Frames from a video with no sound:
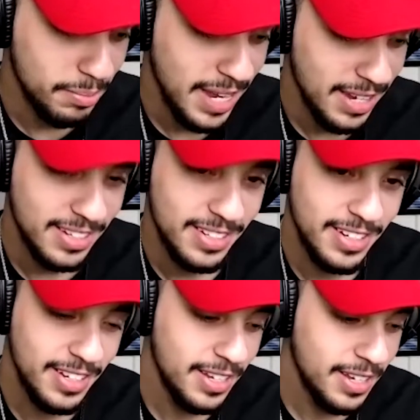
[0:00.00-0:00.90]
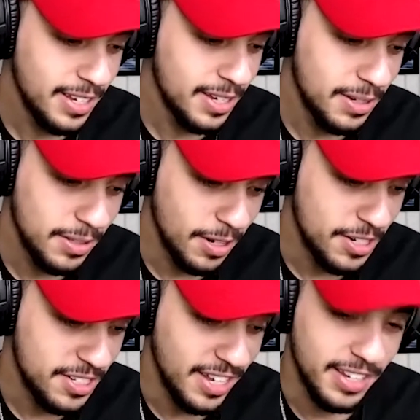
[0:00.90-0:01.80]
back
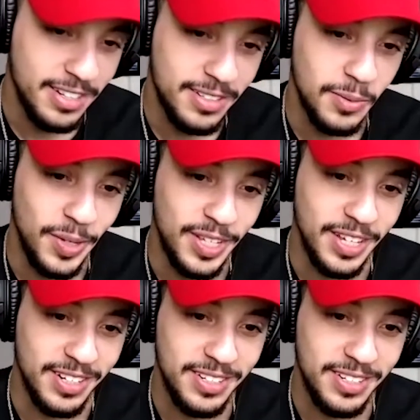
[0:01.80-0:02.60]
Thursday The Weeknd.